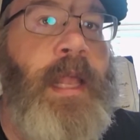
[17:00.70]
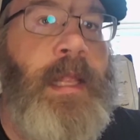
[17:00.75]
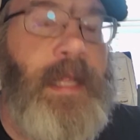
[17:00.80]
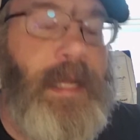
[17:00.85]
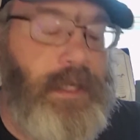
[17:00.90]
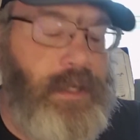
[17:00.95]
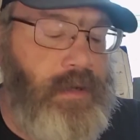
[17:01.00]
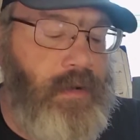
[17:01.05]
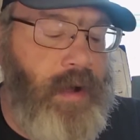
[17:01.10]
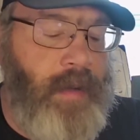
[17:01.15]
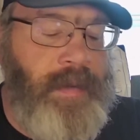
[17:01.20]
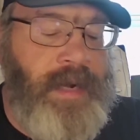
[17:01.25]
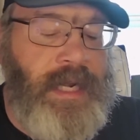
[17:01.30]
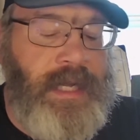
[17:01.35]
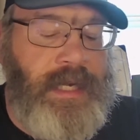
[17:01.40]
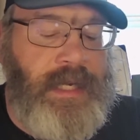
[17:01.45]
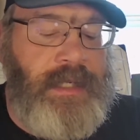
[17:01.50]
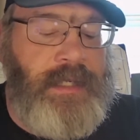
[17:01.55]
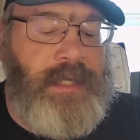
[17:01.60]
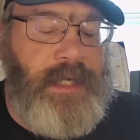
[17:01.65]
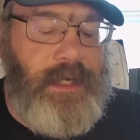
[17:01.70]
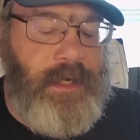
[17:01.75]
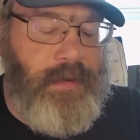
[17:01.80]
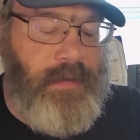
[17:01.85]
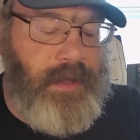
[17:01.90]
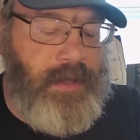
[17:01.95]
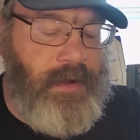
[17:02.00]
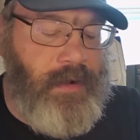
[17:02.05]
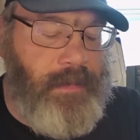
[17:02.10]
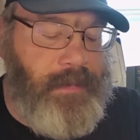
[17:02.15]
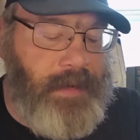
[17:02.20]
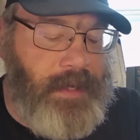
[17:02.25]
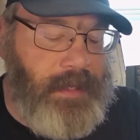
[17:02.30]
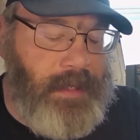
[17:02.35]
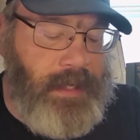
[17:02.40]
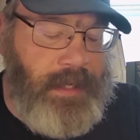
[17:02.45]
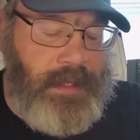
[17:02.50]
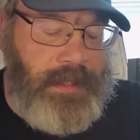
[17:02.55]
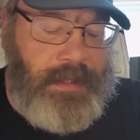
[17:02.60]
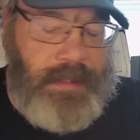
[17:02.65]
Unless you want me to continue with opening
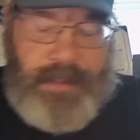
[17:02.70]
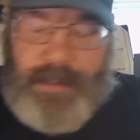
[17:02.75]
these